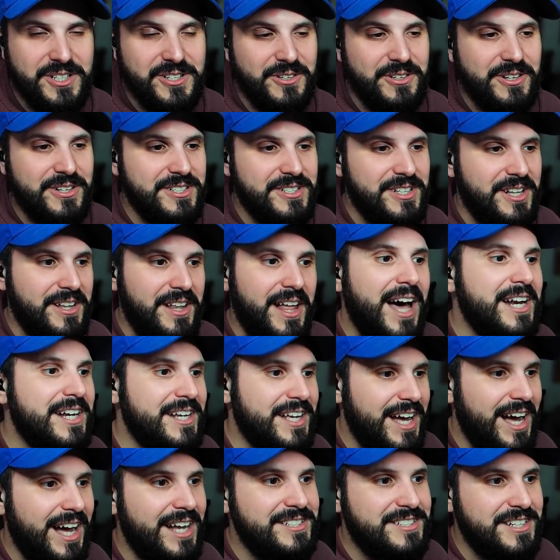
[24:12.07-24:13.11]
So there's a lot of
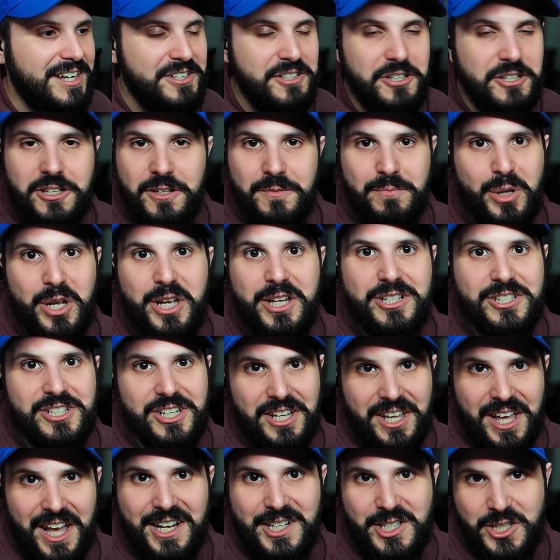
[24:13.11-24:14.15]
content you can binge
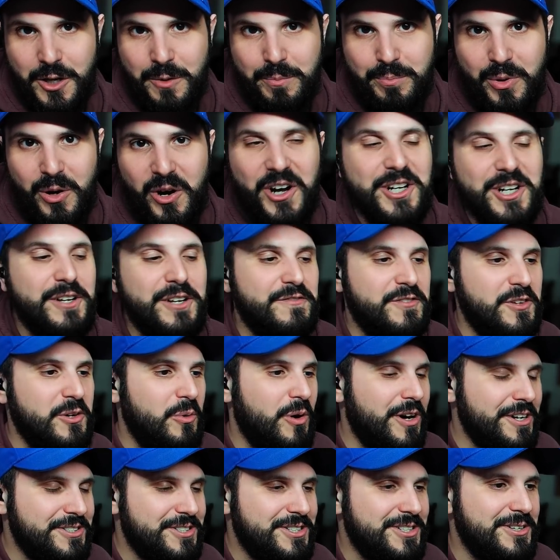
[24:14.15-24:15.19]
and catch up on if you
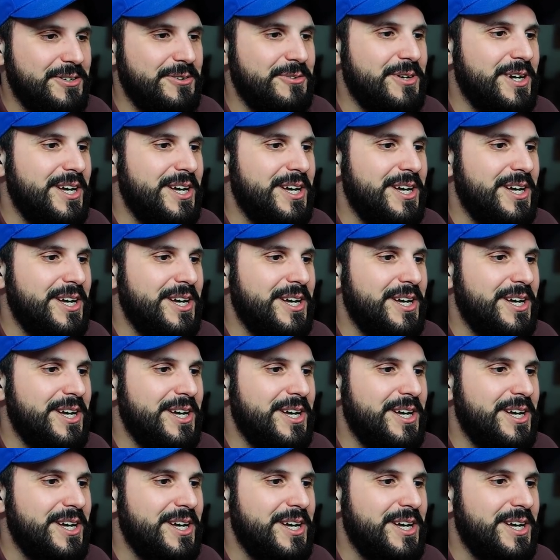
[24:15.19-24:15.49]
want to.